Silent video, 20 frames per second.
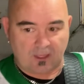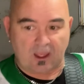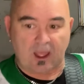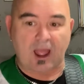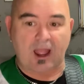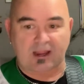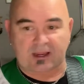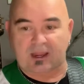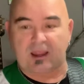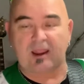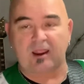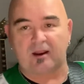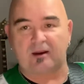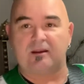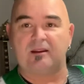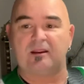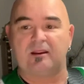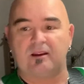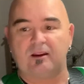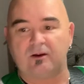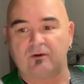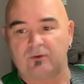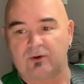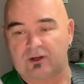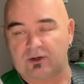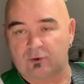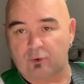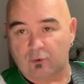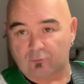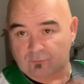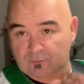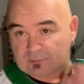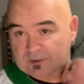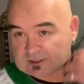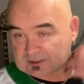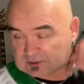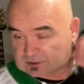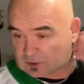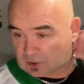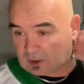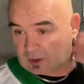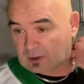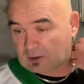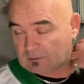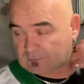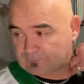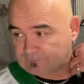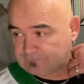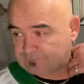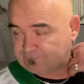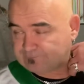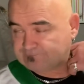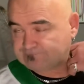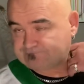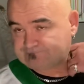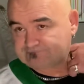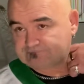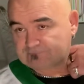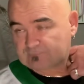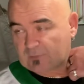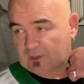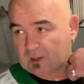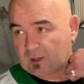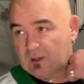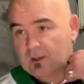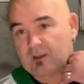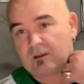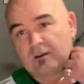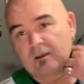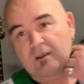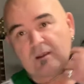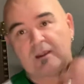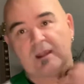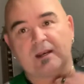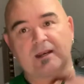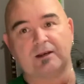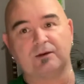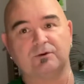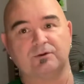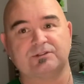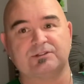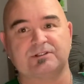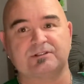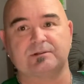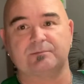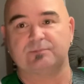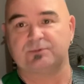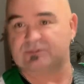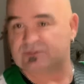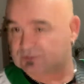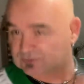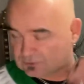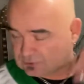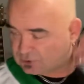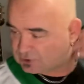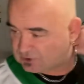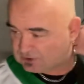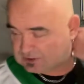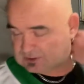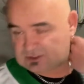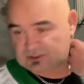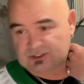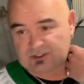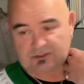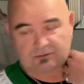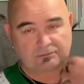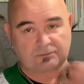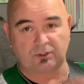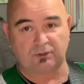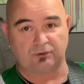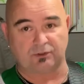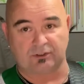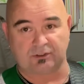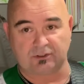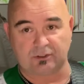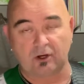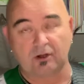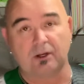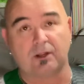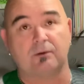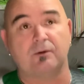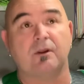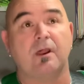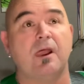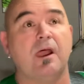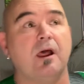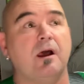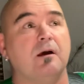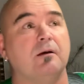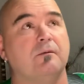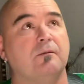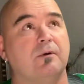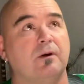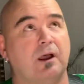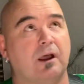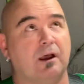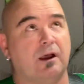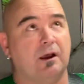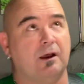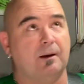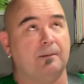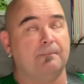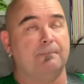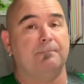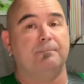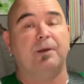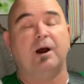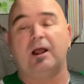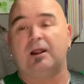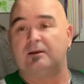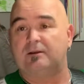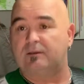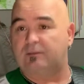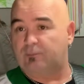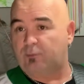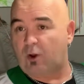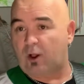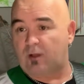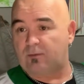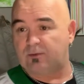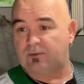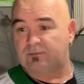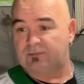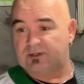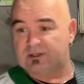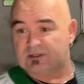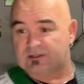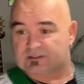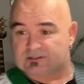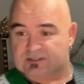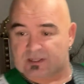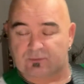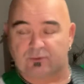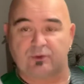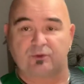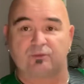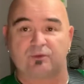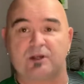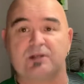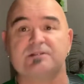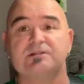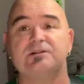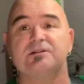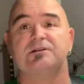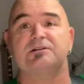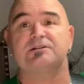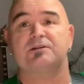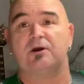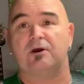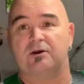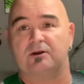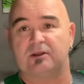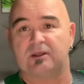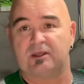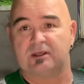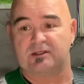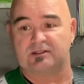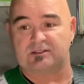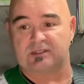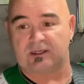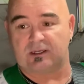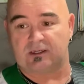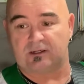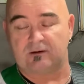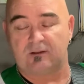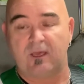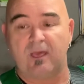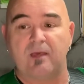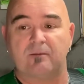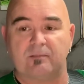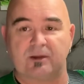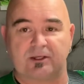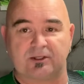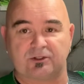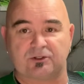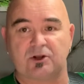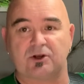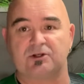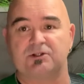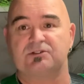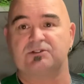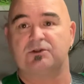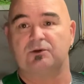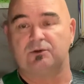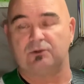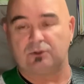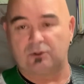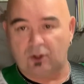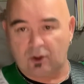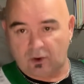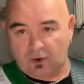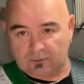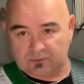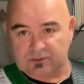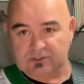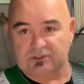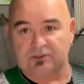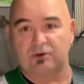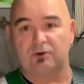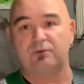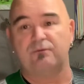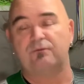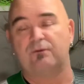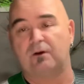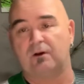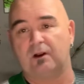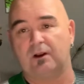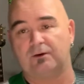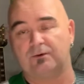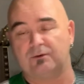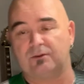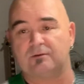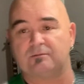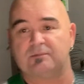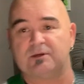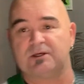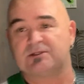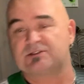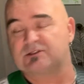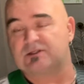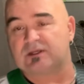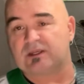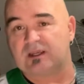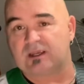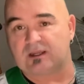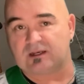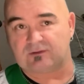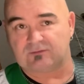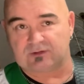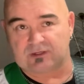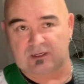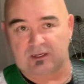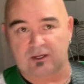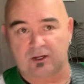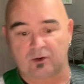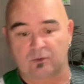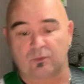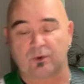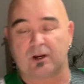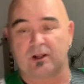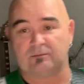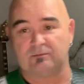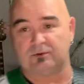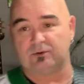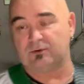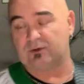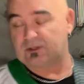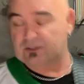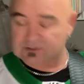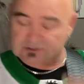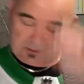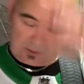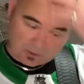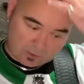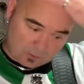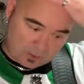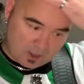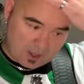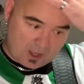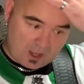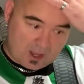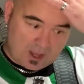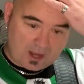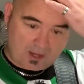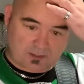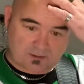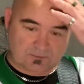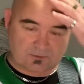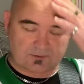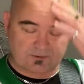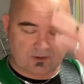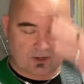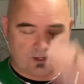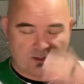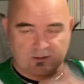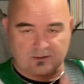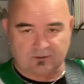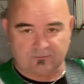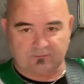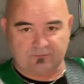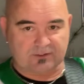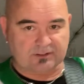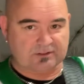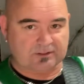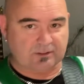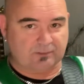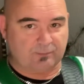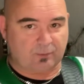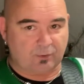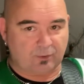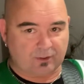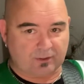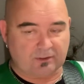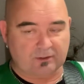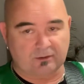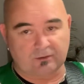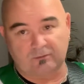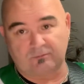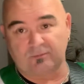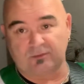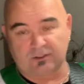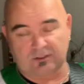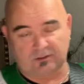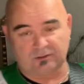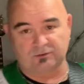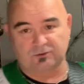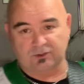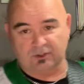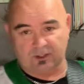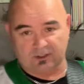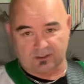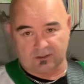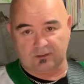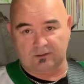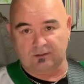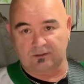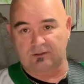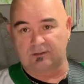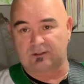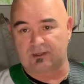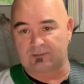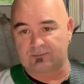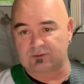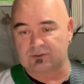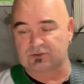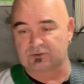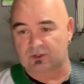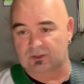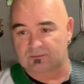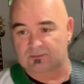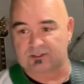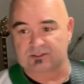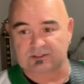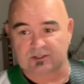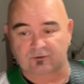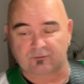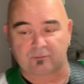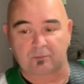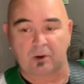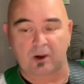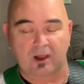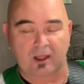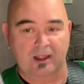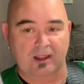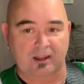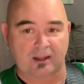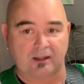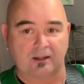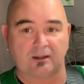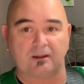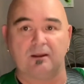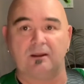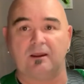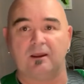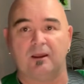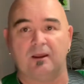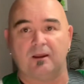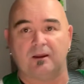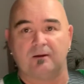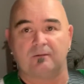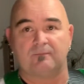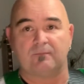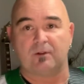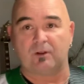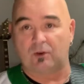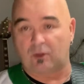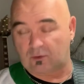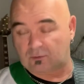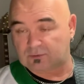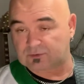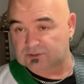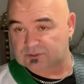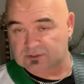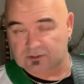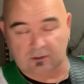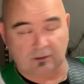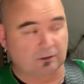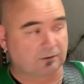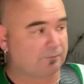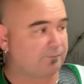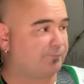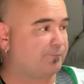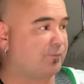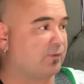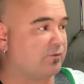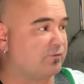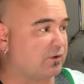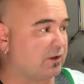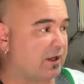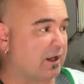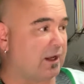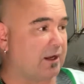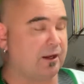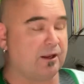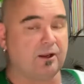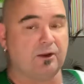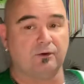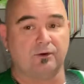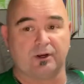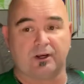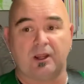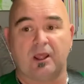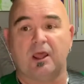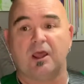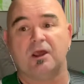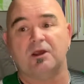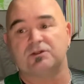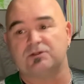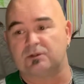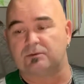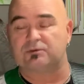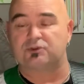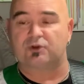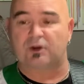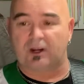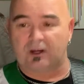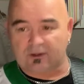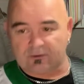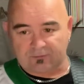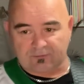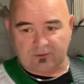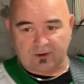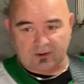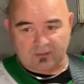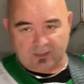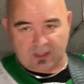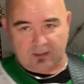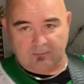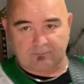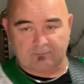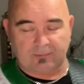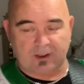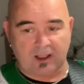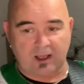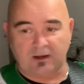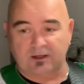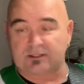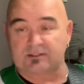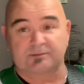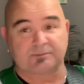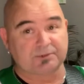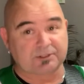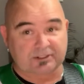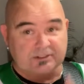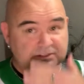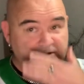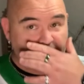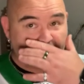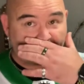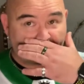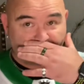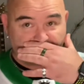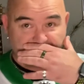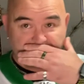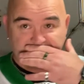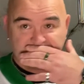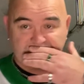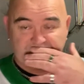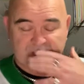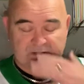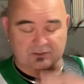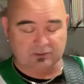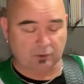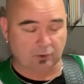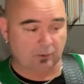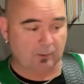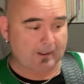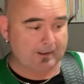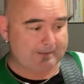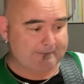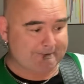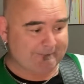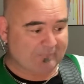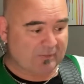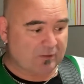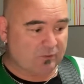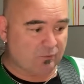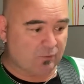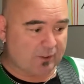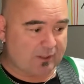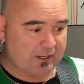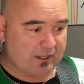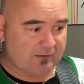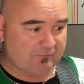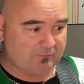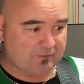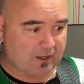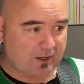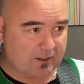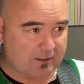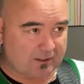I can't hear it over my guitar. And I know it's a simple solution is just turn the guitar down. But the problem is then when the rest of the song kicks in, my guitar is so low, I'm so far under the mix, you can't even hear what I'm doing. So, and it kind of defeats the point of me trying to demonstrate myself playing along with the song if you can't hear it. So I'm trying to find that balance, but it's tough. So what I've done